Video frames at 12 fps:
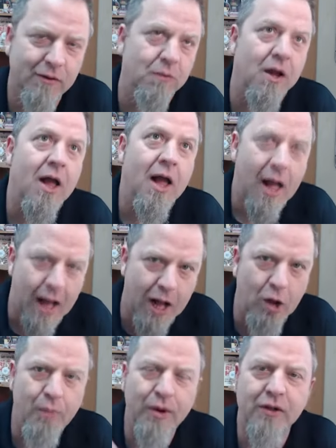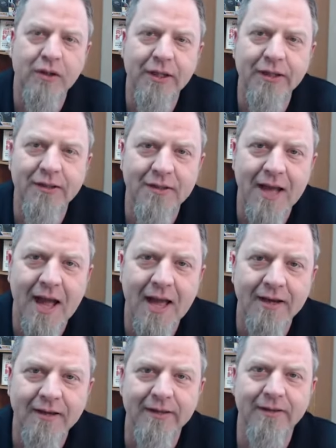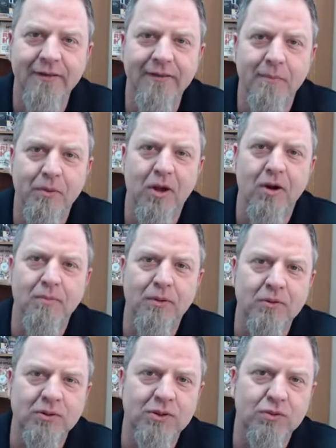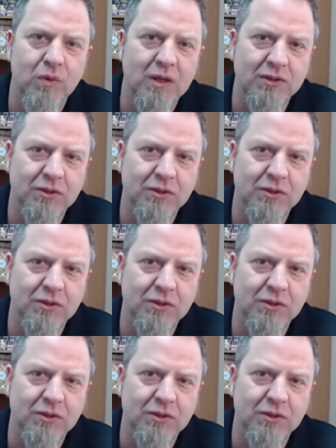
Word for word: So I'll put a link to that in the blog post as well.